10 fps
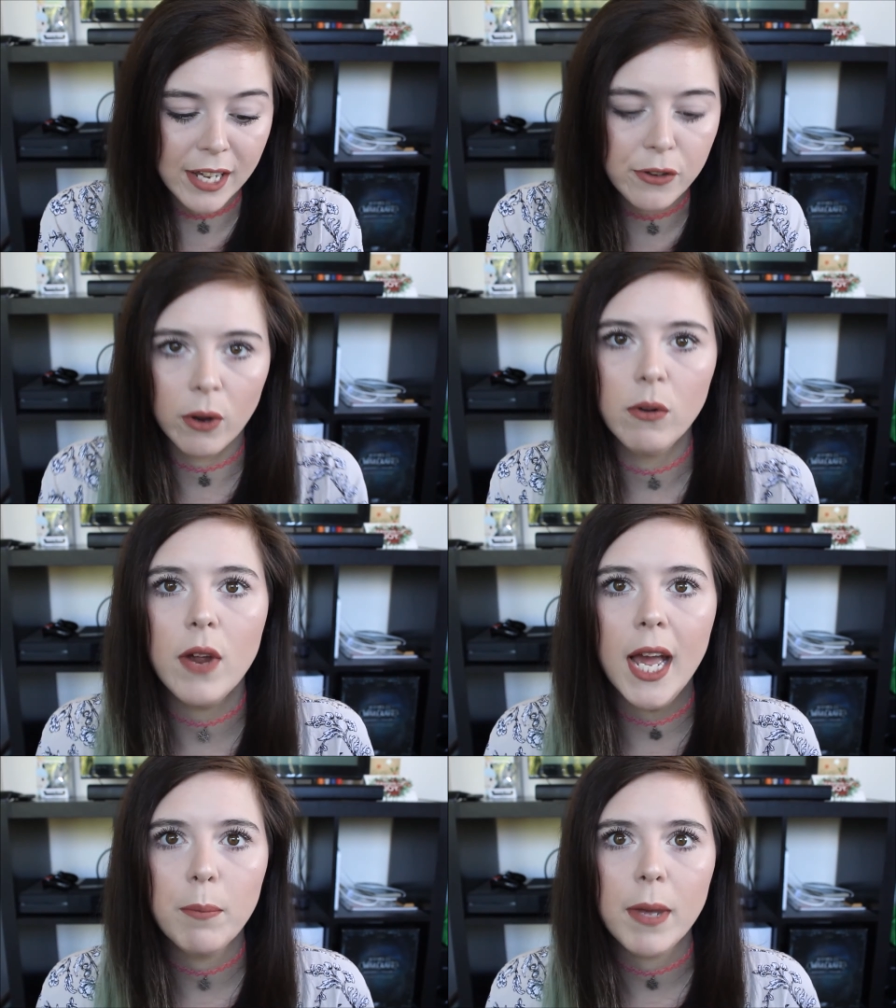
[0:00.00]
I don't
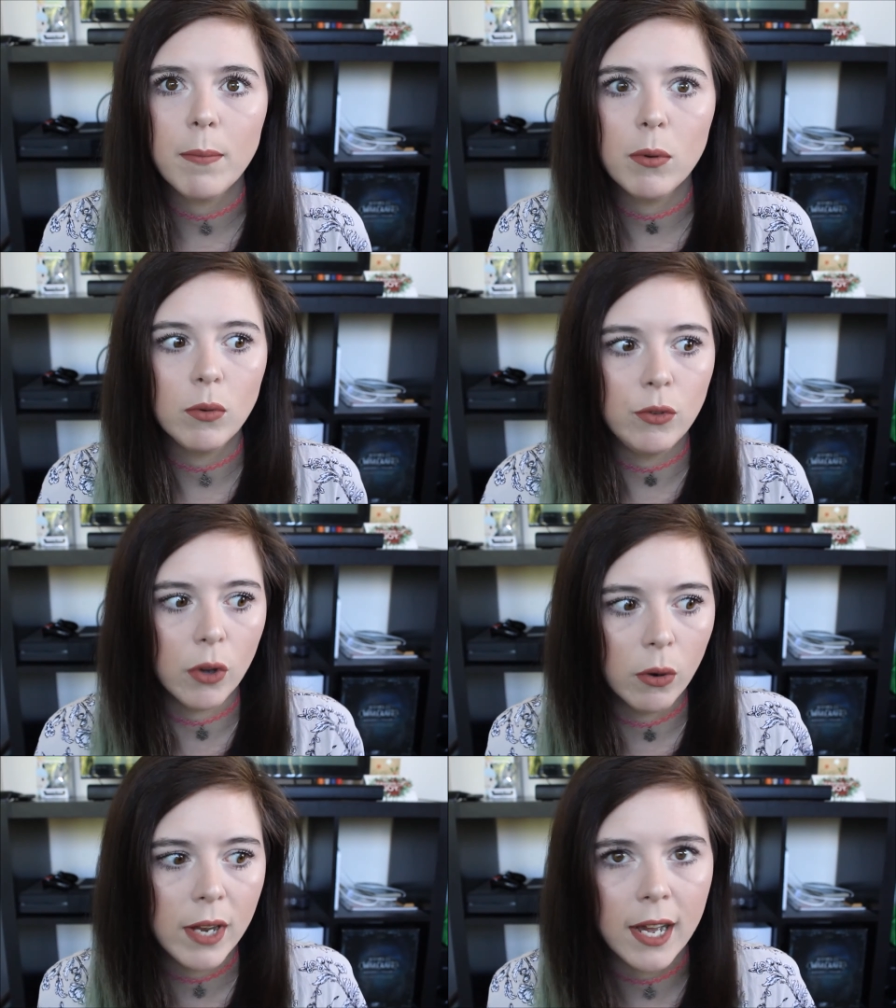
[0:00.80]
know how people
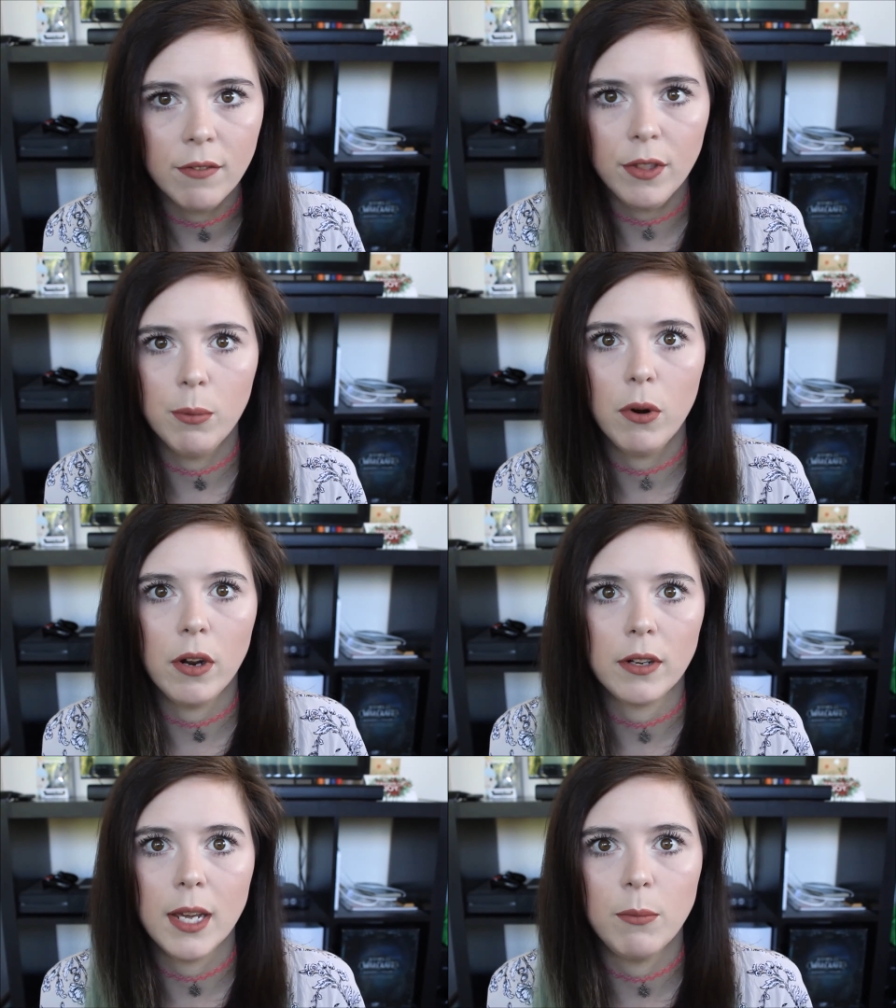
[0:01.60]
don't have their
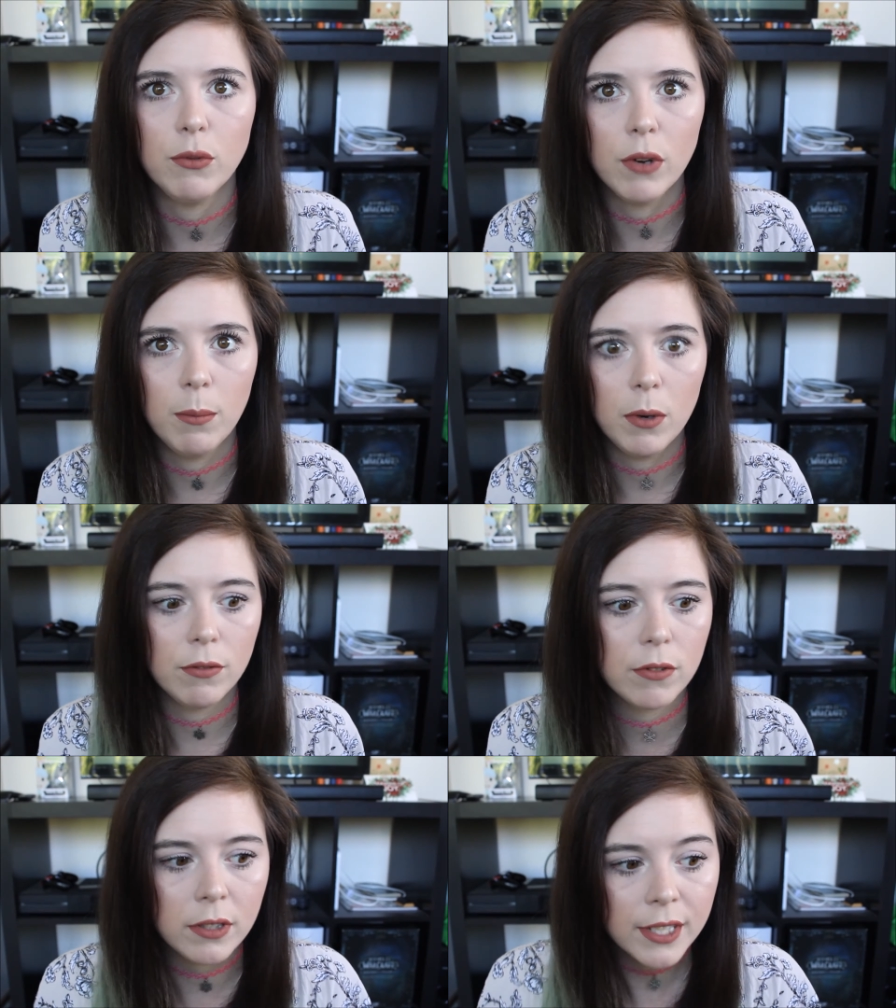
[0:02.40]
product names rub
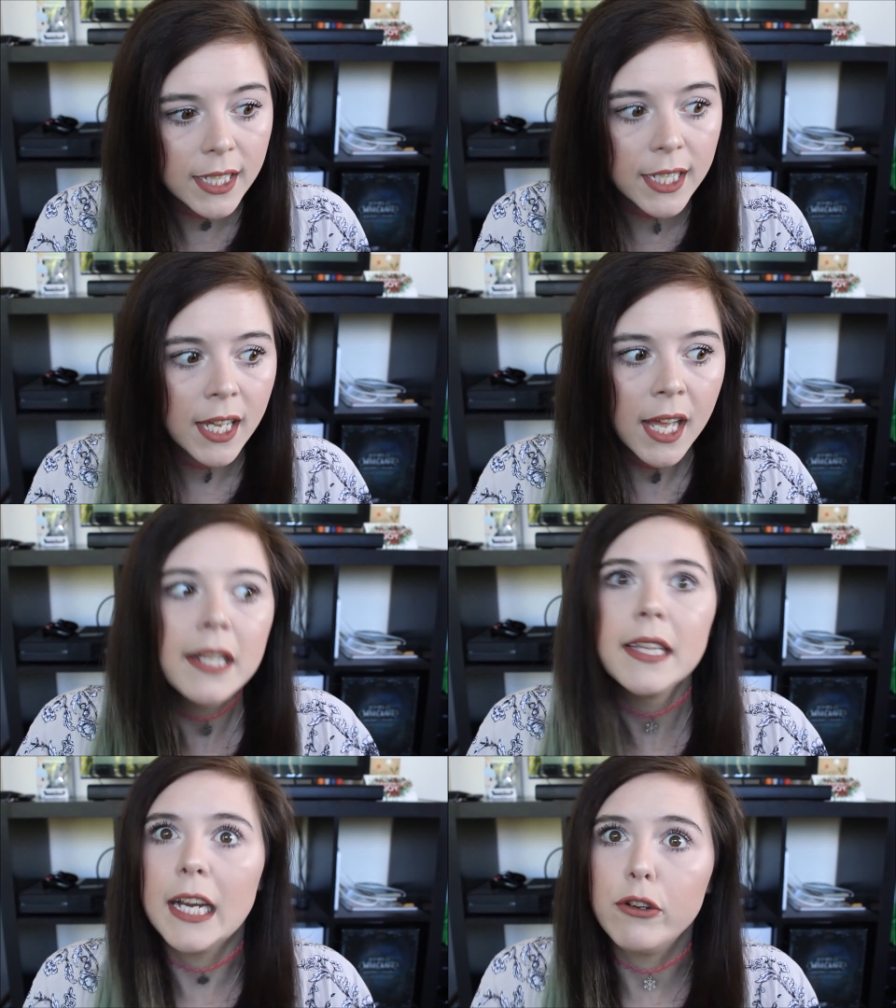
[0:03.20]
off. Clearly,
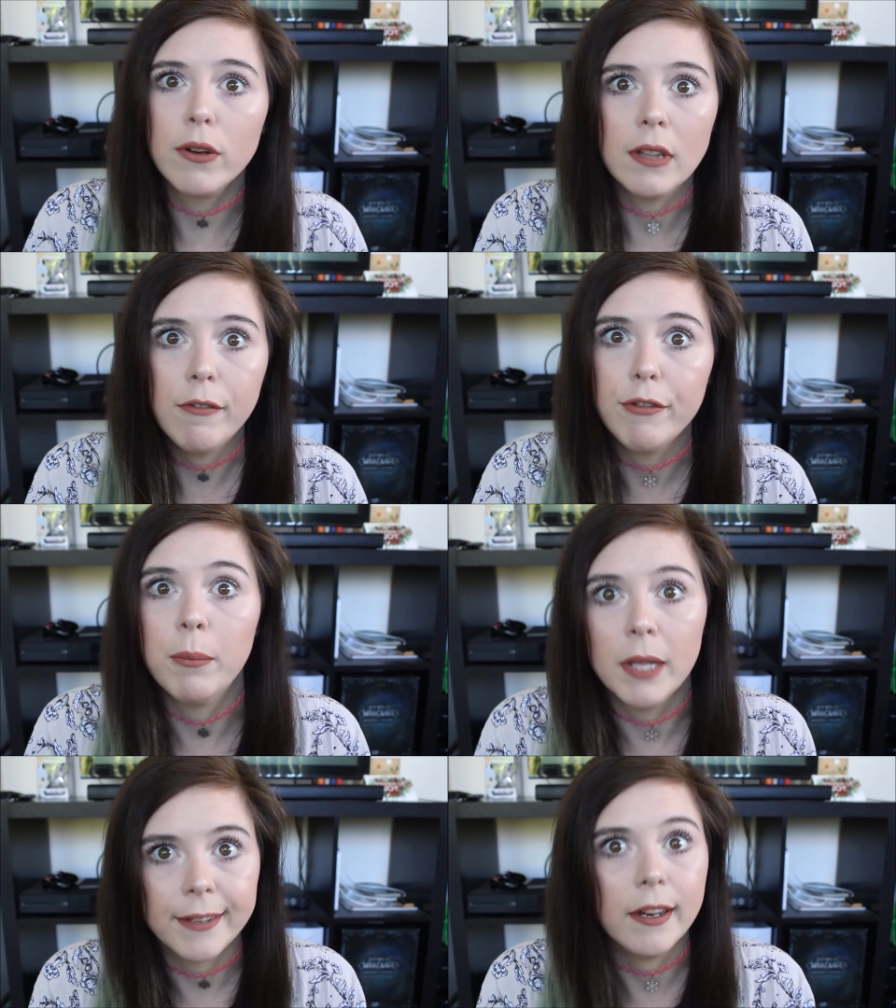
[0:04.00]
they don't love
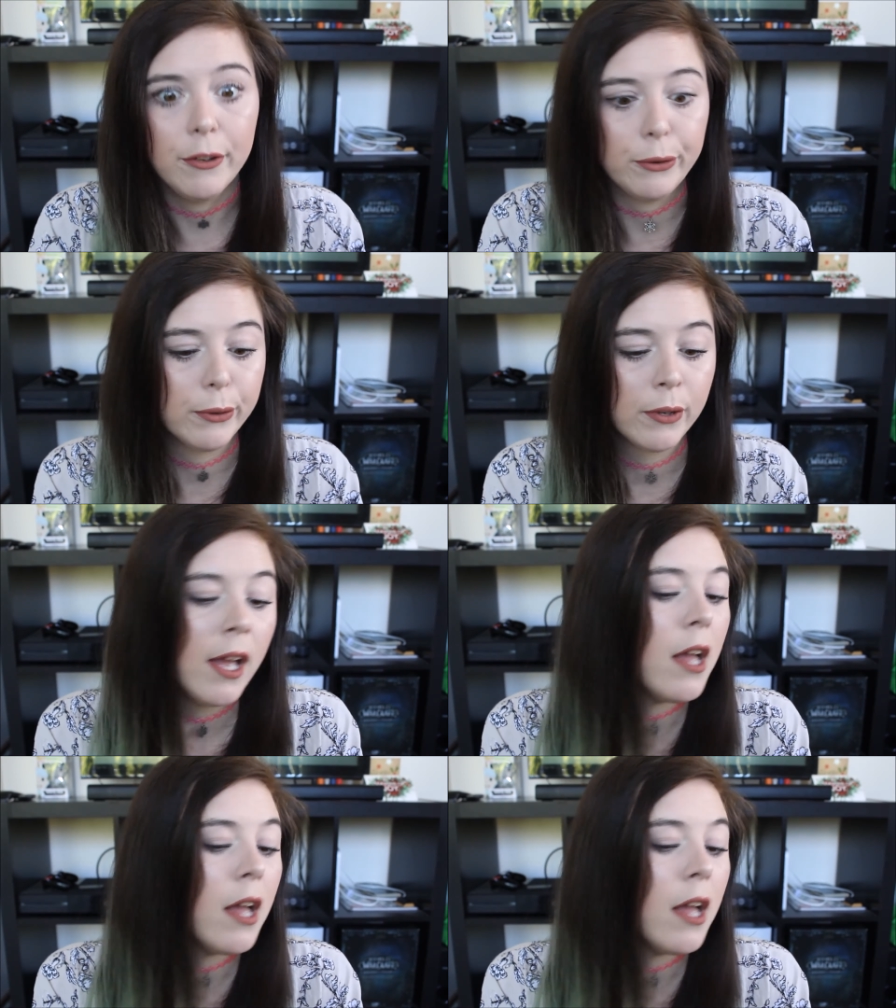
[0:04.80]
them like I do.